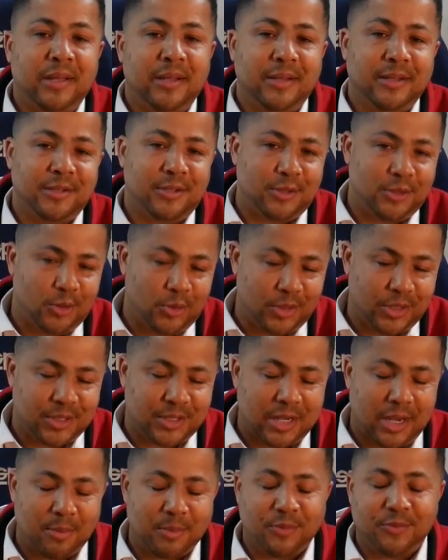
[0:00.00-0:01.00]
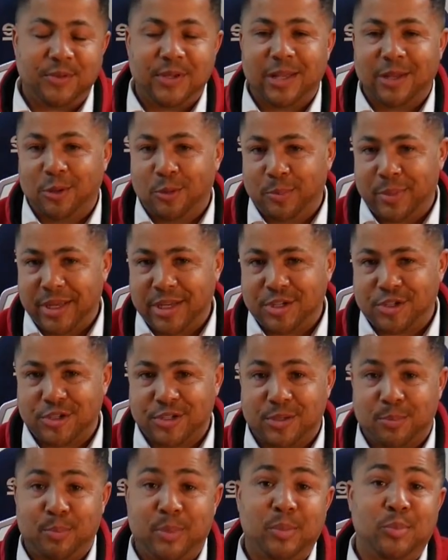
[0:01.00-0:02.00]
This is during the time of yellow
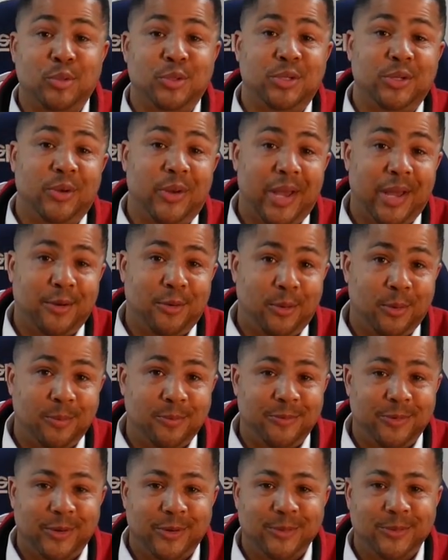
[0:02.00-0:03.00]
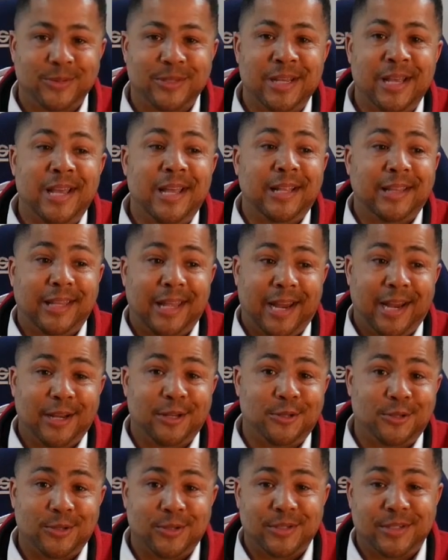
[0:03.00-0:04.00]
pages and people still had home phones. They
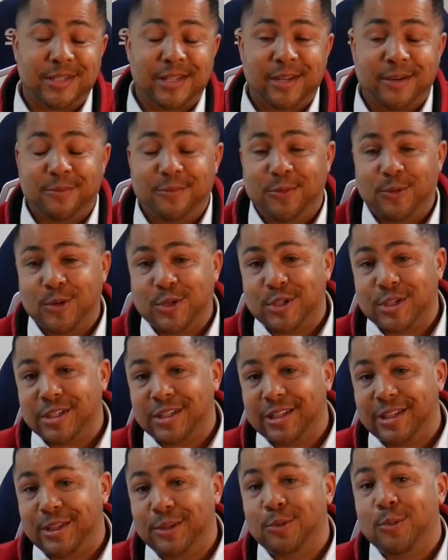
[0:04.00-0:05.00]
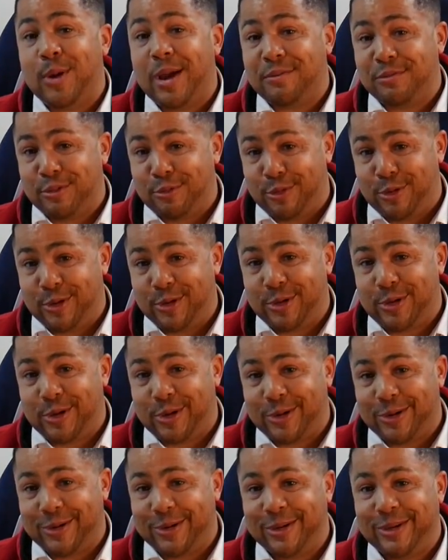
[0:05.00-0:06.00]
answered and said, unfortunately, you have the wrong
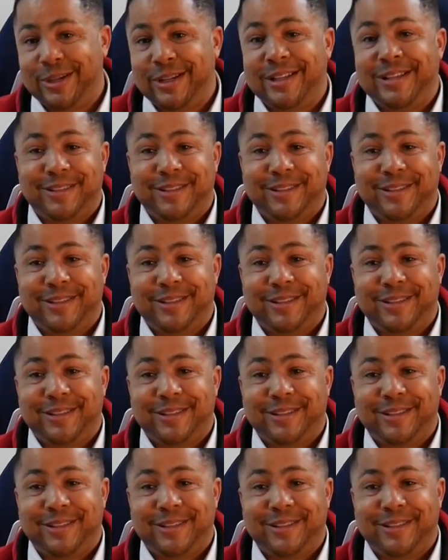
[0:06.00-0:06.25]
car.